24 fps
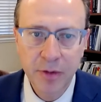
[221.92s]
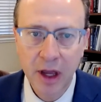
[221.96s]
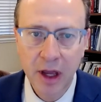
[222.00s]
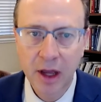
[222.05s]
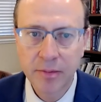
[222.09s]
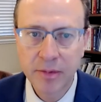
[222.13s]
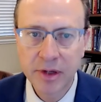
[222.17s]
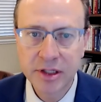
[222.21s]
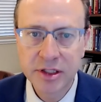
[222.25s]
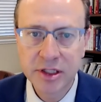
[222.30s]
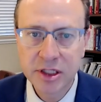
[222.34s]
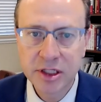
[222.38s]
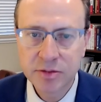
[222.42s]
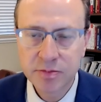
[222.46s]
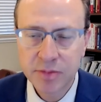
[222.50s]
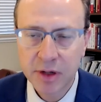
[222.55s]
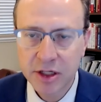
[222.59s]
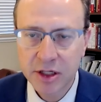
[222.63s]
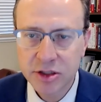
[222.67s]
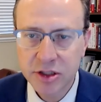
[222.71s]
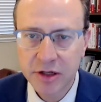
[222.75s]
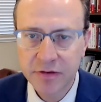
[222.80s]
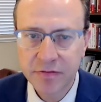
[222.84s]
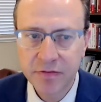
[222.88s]
Um, he's
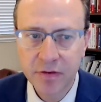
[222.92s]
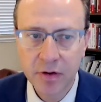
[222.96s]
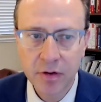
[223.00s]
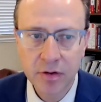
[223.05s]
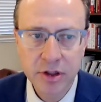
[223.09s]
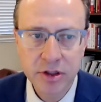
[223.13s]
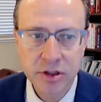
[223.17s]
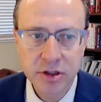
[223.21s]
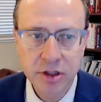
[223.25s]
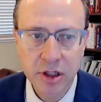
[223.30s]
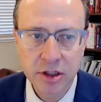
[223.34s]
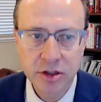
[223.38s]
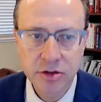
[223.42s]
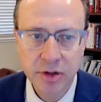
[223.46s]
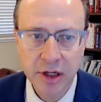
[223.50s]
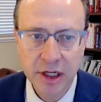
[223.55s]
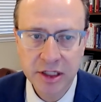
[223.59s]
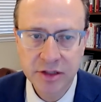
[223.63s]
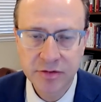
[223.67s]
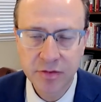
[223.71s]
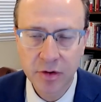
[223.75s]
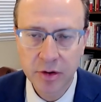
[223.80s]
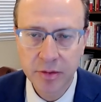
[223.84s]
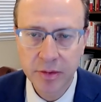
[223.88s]
especially focused on
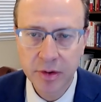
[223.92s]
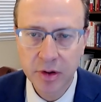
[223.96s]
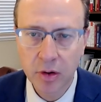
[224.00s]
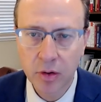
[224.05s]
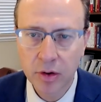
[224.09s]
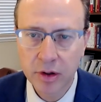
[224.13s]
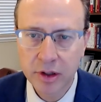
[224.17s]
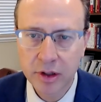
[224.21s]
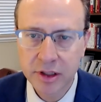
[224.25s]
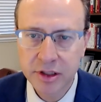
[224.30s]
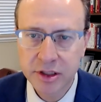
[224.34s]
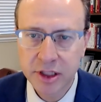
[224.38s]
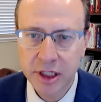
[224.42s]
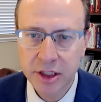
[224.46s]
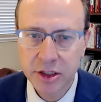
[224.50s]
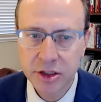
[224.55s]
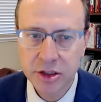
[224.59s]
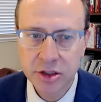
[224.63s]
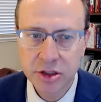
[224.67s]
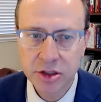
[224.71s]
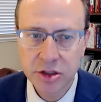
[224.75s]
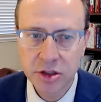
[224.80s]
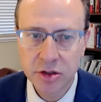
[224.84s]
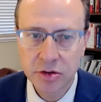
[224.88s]
transforming
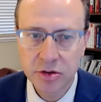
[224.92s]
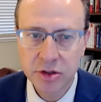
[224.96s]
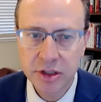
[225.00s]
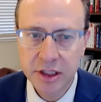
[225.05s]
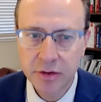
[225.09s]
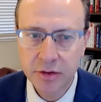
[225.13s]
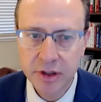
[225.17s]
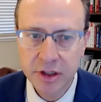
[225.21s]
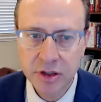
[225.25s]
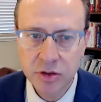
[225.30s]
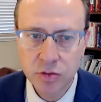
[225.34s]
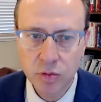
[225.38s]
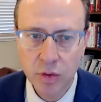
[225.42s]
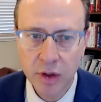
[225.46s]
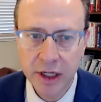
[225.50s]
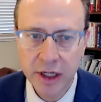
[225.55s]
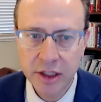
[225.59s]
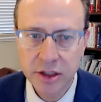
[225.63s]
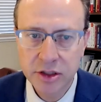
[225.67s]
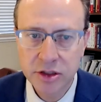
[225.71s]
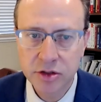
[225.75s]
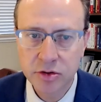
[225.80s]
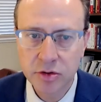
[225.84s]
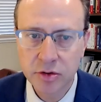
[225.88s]
organizations to decrease
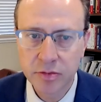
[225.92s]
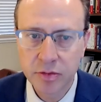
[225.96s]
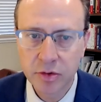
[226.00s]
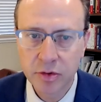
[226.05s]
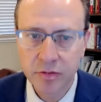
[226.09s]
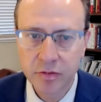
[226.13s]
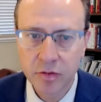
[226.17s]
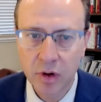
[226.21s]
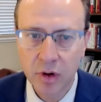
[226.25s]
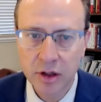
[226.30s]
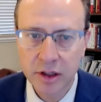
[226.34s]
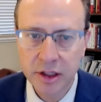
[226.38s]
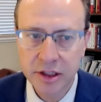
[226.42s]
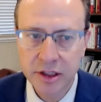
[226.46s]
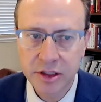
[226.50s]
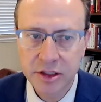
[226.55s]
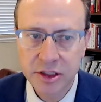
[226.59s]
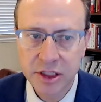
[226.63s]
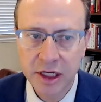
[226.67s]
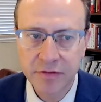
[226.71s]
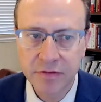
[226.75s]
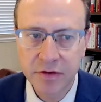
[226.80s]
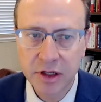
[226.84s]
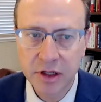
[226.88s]
waste, to improve quality and
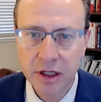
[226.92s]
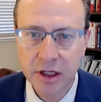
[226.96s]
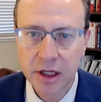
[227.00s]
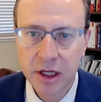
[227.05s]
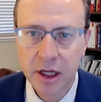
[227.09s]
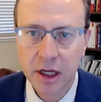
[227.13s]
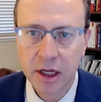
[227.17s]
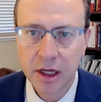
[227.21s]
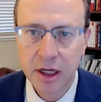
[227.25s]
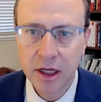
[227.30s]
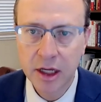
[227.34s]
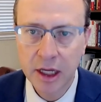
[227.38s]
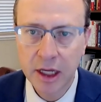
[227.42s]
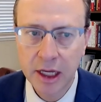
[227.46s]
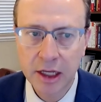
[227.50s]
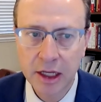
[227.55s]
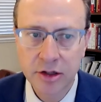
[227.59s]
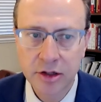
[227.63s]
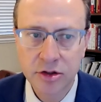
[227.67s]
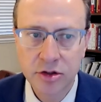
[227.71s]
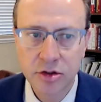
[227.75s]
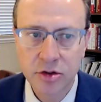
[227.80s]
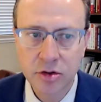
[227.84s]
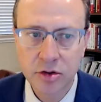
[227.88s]
safety,
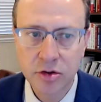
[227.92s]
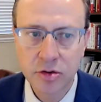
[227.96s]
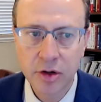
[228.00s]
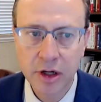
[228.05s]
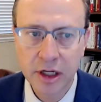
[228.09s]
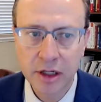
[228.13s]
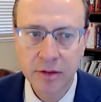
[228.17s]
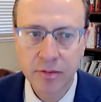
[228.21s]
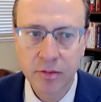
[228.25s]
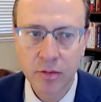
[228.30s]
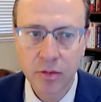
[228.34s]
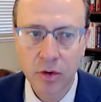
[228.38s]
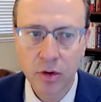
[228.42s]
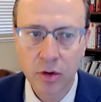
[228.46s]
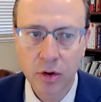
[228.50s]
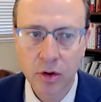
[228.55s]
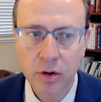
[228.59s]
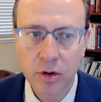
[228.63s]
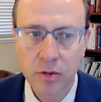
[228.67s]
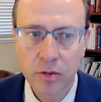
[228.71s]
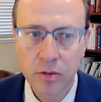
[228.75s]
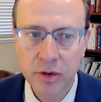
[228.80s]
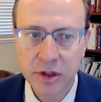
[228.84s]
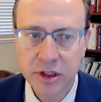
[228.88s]
and to create a
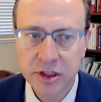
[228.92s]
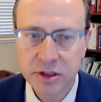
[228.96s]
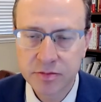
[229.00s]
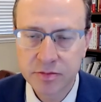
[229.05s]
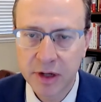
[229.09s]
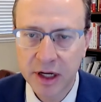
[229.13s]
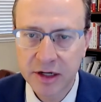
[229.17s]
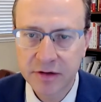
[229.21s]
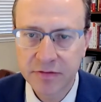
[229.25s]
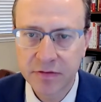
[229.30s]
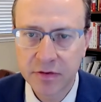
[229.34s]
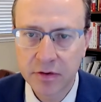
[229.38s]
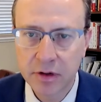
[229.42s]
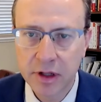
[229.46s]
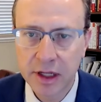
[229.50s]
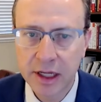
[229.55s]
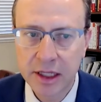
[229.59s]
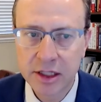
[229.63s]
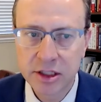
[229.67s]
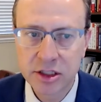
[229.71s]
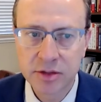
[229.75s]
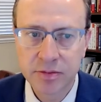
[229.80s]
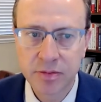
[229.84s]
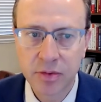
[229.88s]
more respectful
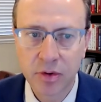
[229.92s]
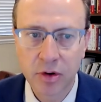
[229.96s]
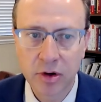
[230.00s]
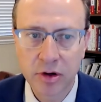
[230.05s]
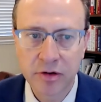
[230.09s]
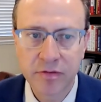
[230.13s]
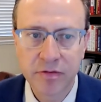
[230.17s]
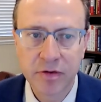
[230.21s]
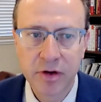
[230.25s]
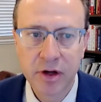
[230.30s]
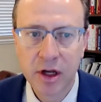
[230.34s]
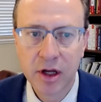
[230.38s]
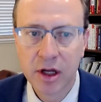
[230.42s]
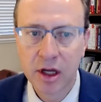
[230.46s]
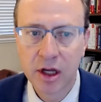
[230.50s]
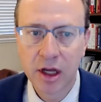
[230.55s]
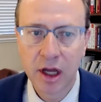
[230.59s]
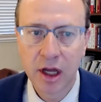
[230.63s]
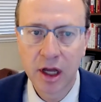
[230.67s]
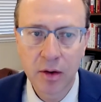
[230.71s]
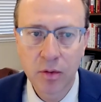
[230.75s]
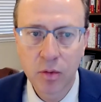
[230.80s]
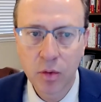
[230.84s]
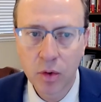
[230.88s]
and supportive
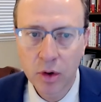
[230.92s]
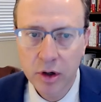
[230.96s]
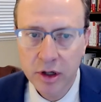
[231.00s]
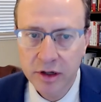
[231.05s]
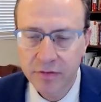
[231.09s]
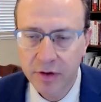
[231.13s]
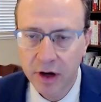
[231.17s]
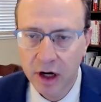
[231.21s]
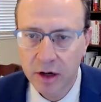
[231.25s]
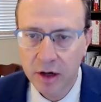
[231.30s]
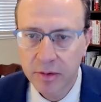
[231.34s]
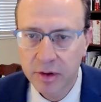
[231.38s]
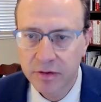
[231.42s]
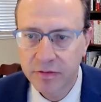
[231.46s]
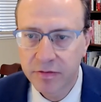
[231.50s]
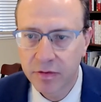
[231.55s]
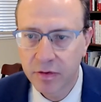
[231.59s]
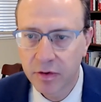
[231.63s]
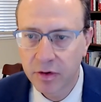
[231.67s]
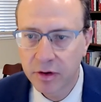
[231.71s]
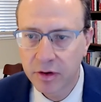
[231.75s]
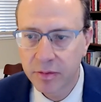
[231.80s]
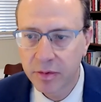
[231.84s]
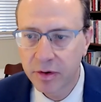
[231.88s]
a uh, work environment
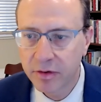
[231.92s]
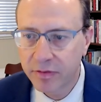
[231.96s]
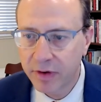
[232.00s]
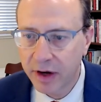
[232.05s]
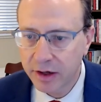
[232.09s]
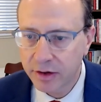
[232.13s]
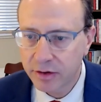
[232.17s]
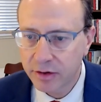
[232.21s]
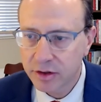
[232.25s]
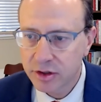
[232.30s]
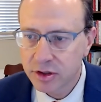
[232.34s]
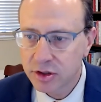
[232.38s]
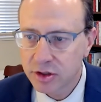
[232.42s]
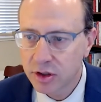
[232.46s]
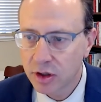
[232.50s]
for the providers.